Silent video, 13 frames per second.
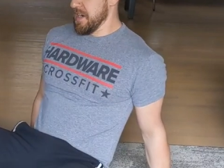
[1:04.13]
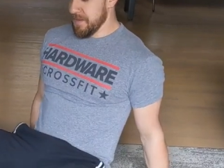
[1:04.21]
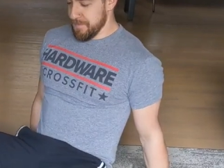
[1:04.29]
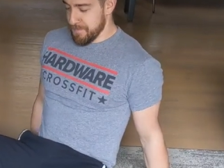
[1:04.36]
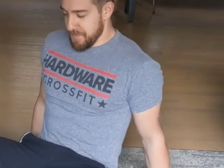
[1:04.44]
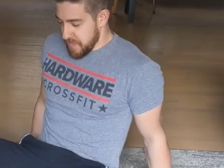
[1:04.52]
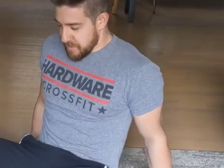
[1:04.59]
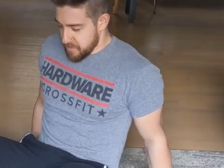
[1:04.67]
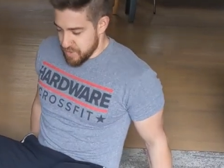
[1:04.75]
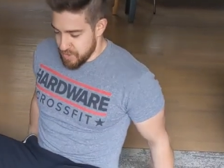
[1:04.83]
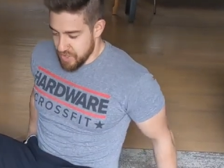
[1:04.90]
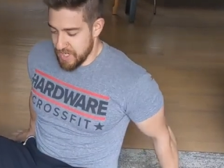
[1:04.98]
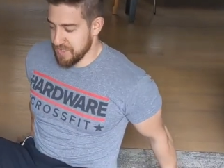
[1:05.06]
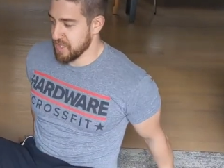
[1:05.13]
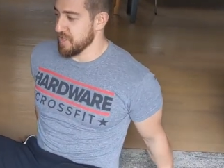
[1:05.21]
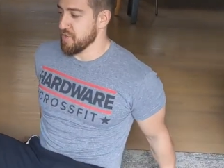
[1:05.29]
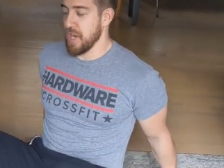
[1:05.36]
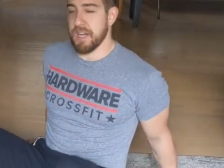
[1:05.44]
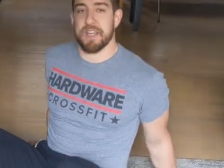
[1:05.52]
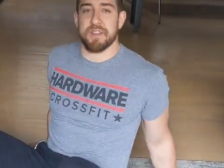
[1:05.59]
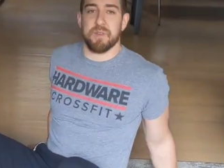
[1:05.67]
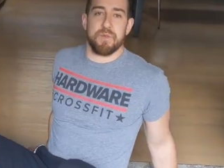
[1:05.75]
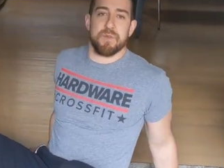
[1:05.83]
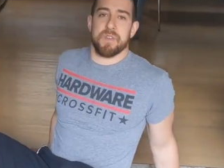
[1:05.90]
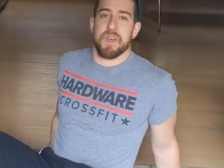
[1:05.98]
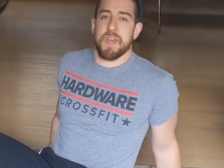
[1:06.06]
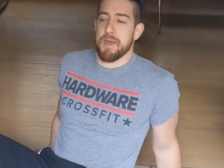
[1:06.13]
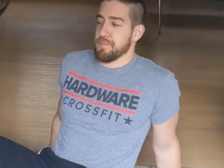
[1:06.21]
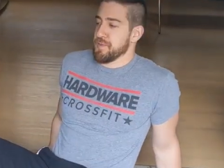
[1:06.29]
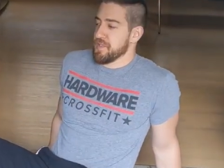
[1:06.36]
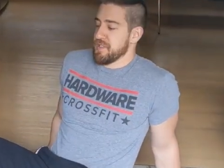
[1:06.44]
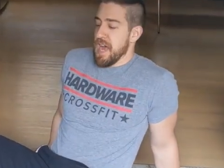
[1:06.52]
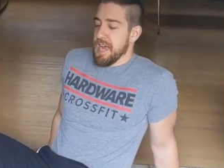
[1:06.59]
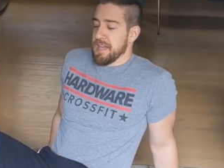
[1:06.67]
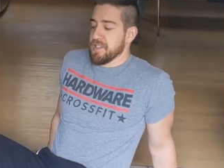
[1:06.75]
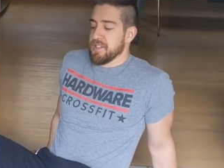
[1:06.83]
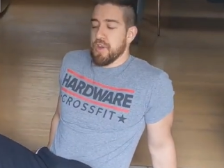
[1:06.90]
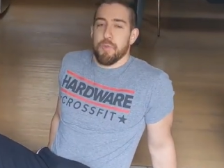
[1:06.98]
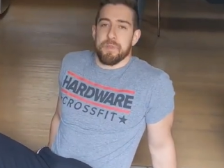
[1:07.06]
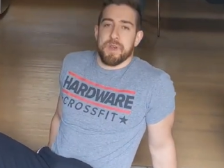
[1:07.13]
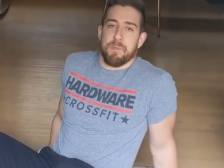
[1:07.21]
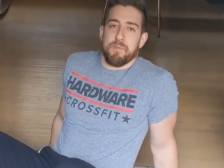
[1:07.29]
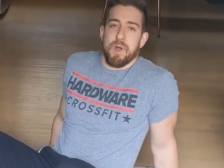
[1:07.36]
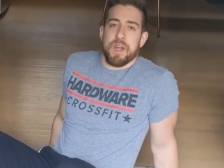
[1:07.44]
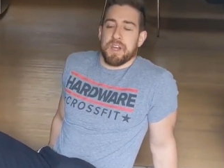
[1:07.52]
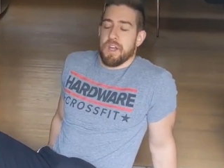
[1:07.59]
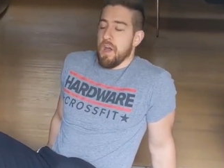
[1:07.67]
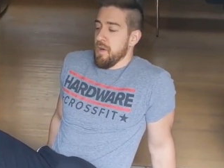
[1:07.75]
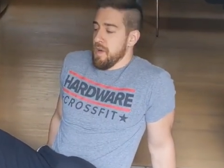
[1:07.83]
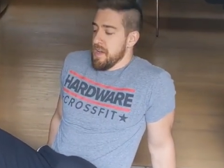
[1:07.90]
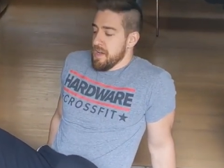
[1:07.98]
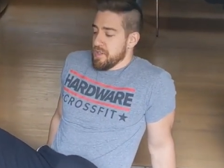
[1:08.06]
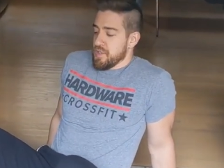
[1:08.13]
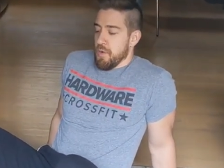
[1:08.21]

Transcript: here is we're just gonna try to get the, the hip sockets opened up, ready to go.